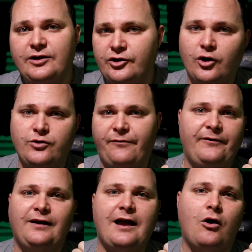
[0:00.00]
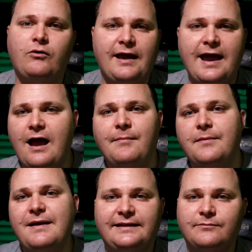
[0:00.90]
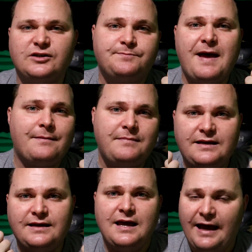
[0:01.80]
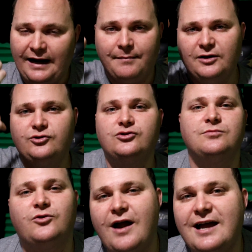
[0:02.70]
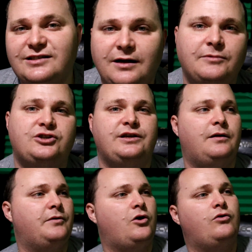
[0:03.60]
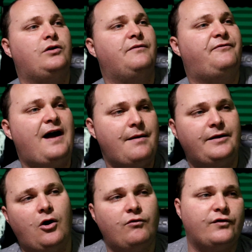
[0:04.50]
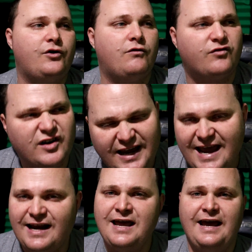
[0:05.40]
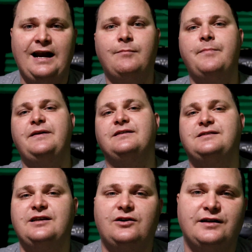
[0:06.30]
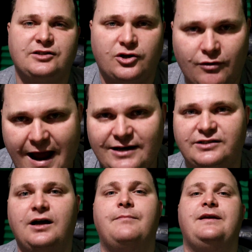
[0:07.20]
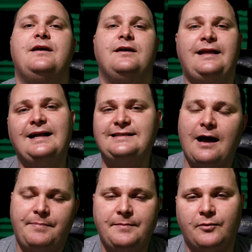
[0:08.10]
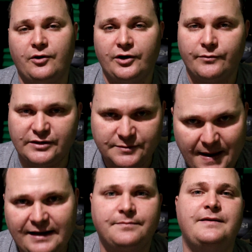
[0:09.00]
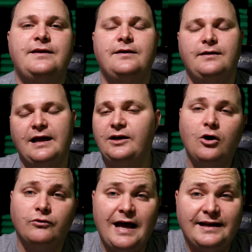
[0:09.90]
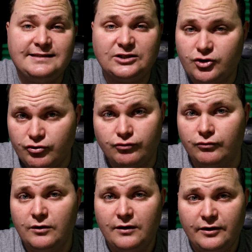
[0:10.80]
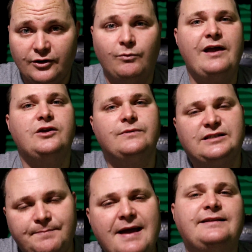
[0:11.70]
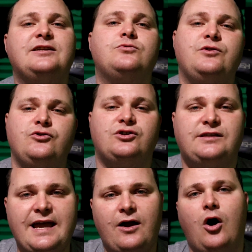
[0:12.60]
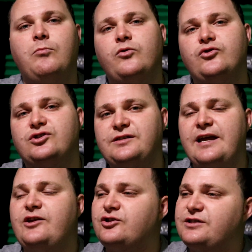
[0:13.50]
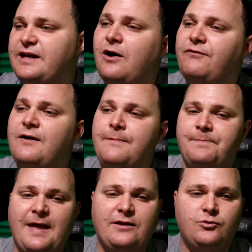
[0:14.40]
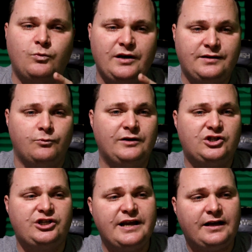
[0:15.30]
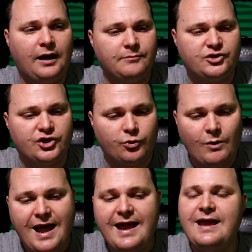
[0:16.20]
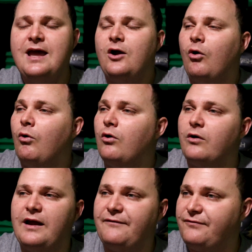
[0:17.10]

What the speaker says: you know, you feel like, okay, I'm going to make them respect me and I'm going to do some crash dummy shit. And I'm going to go to the confinement over and over again and I'm going to be considered as a crash dummy. That's how people are going to respect me. And no, that isn't true. The way you're respected is when you stay humble, you stay yourself. And when shit comes your way, or if